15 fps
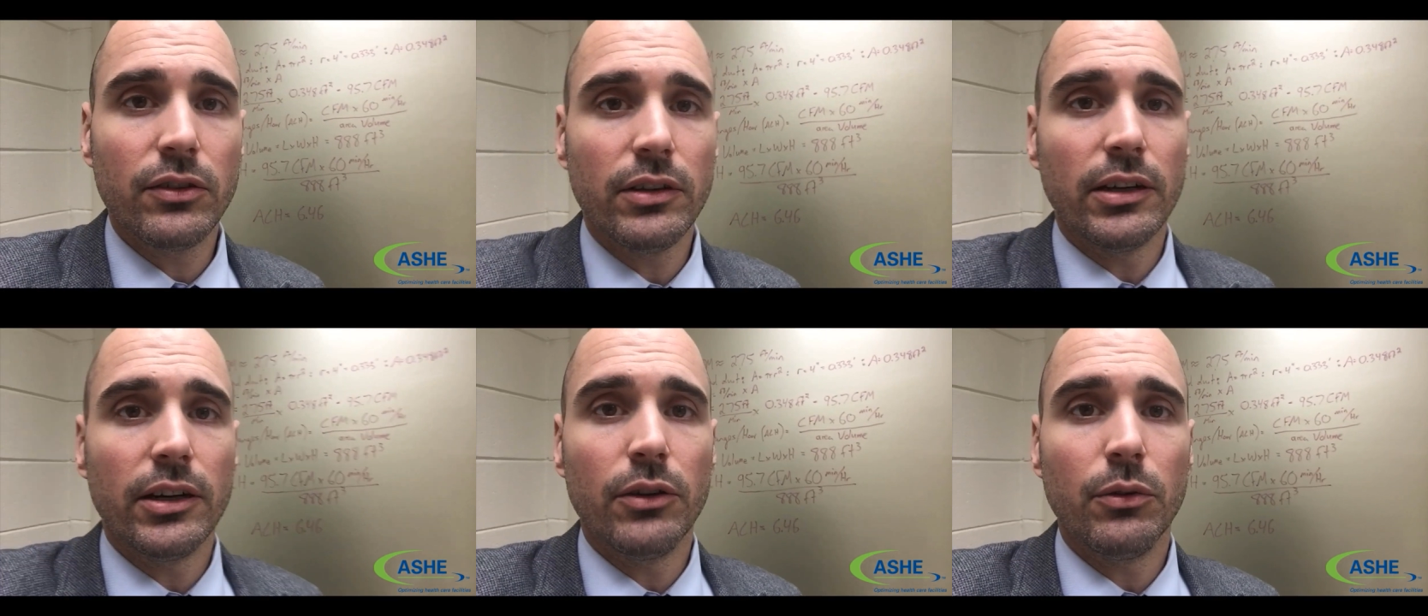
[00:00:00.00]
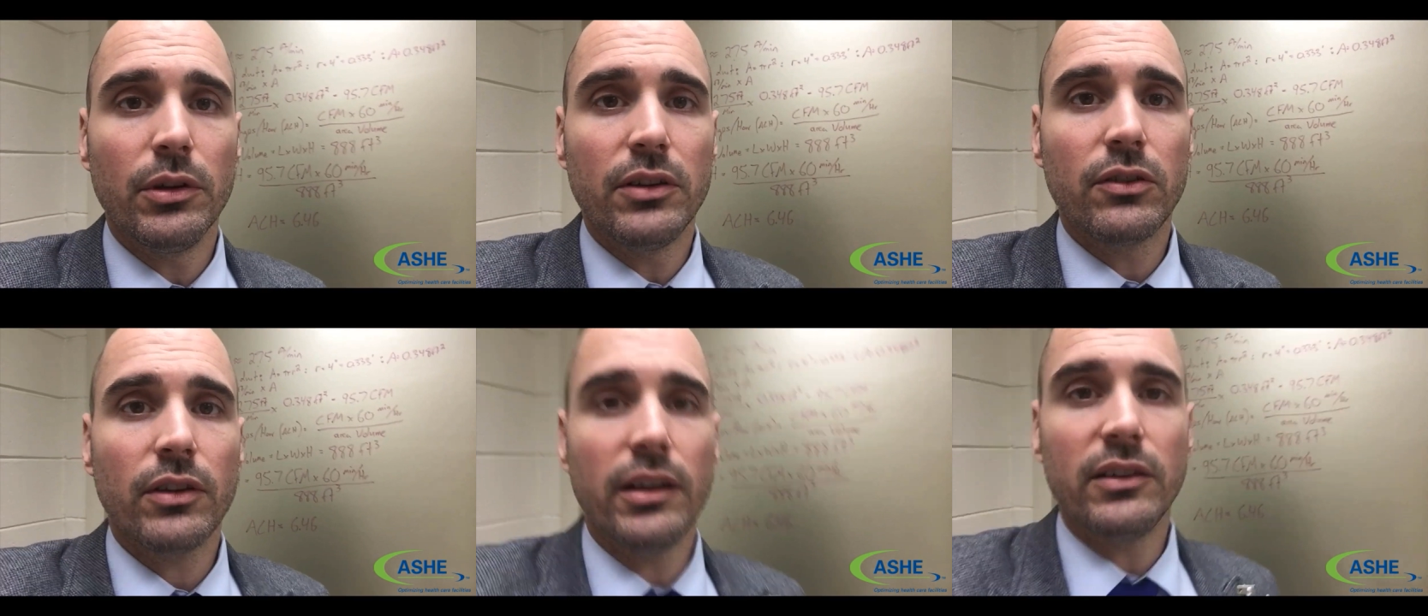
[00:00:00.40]
you know,
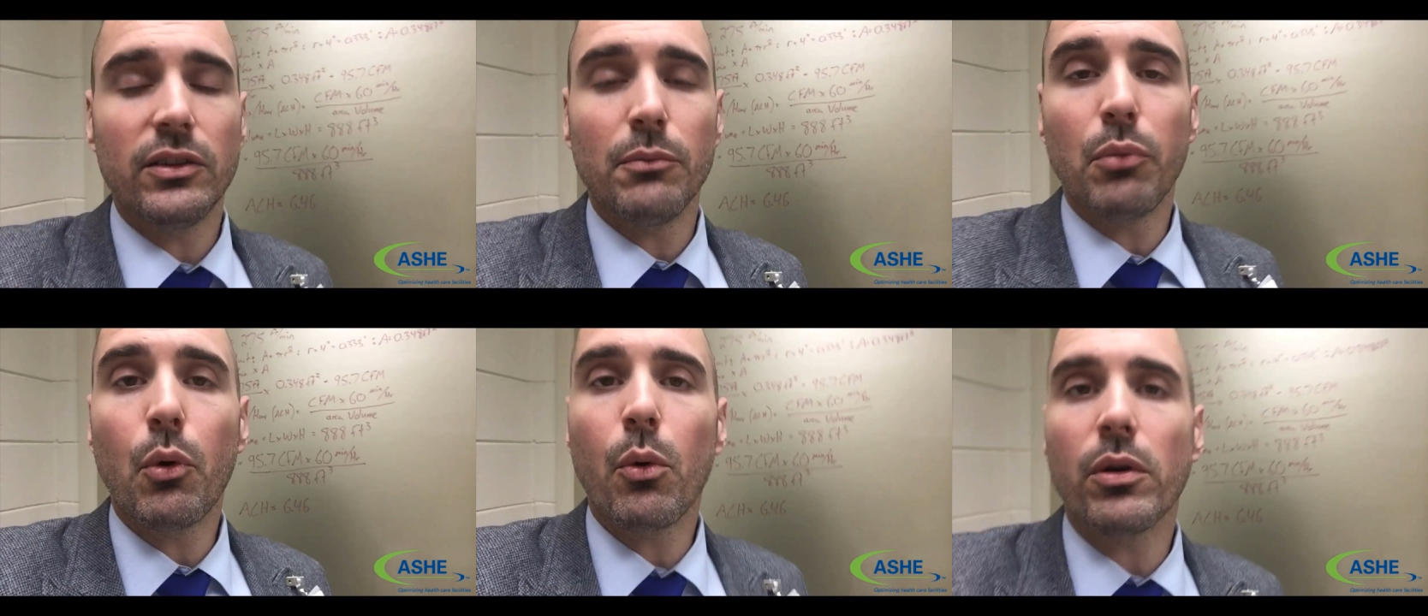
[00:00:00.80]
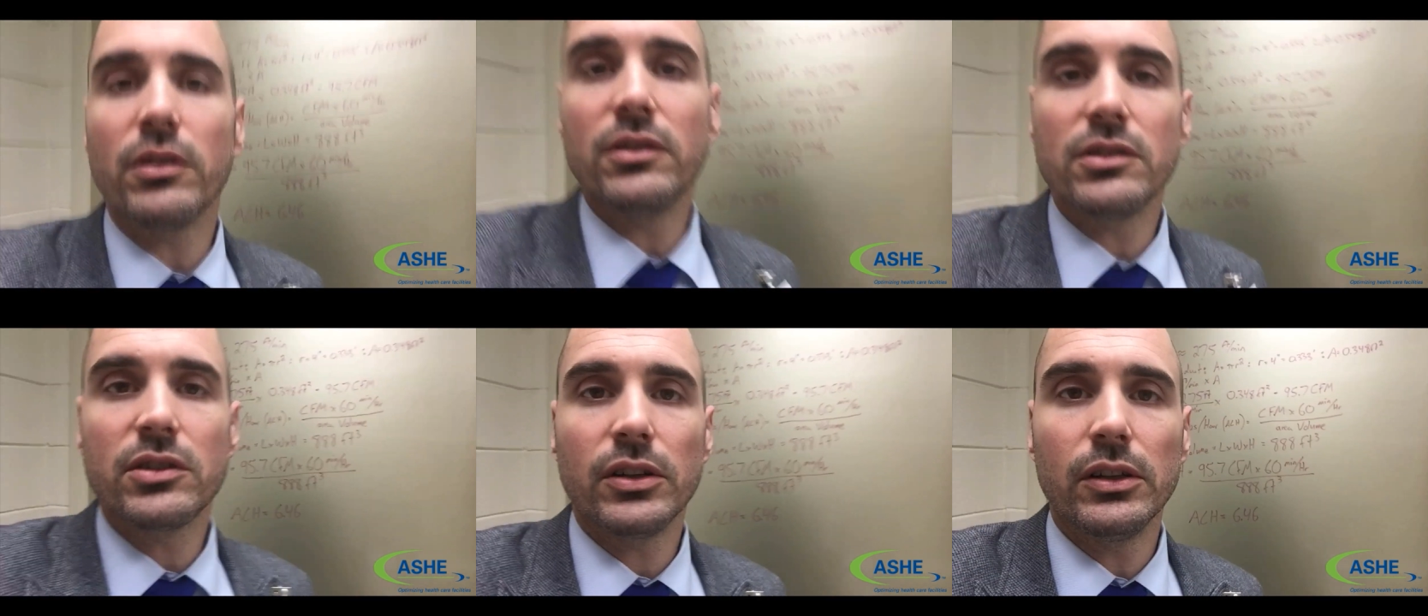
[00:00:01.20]
it's
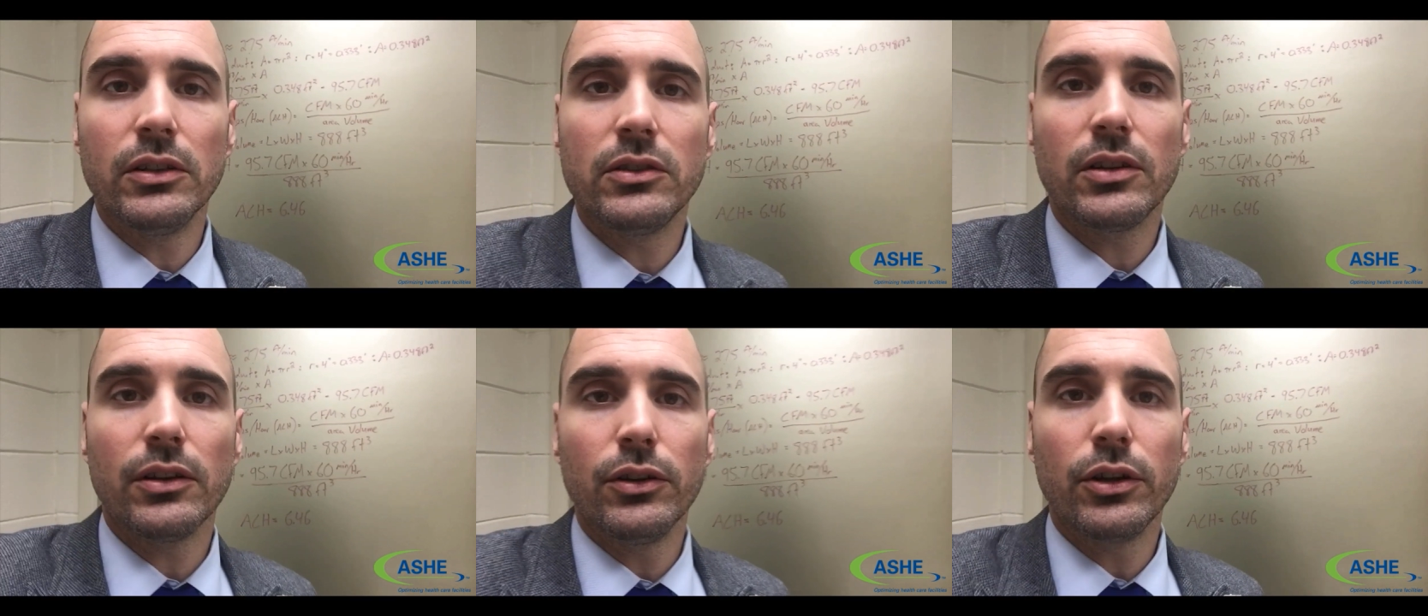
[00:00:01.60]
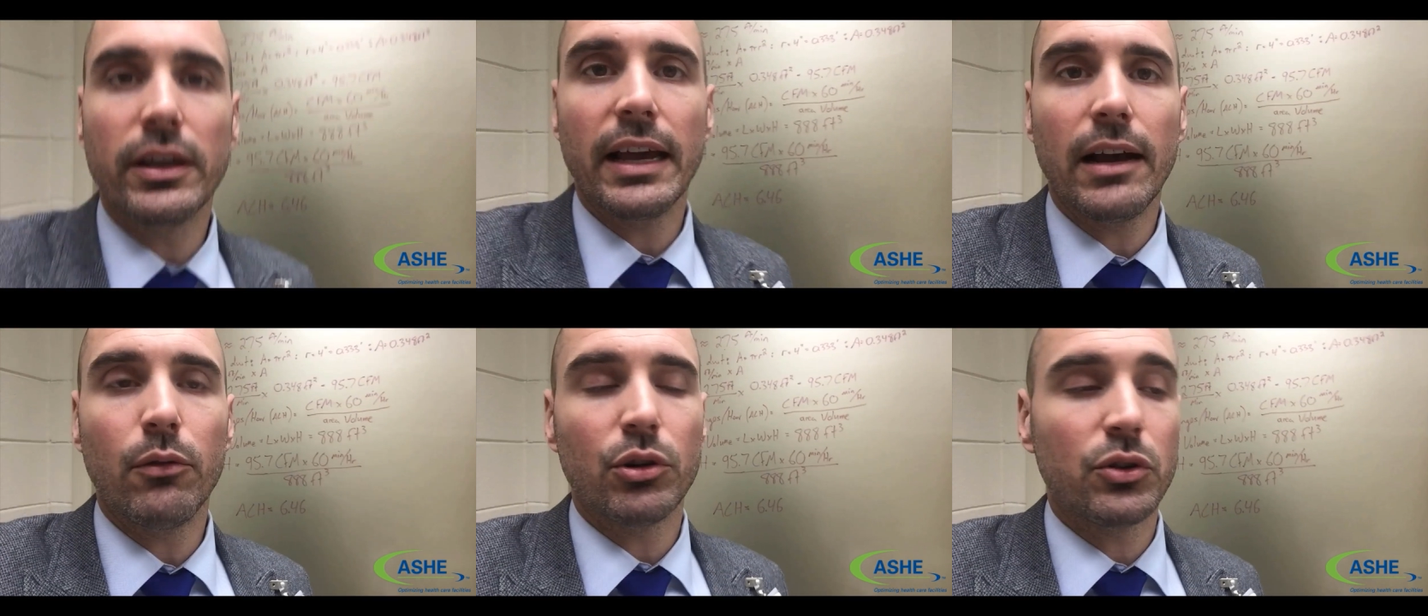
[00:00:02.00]
important to look at.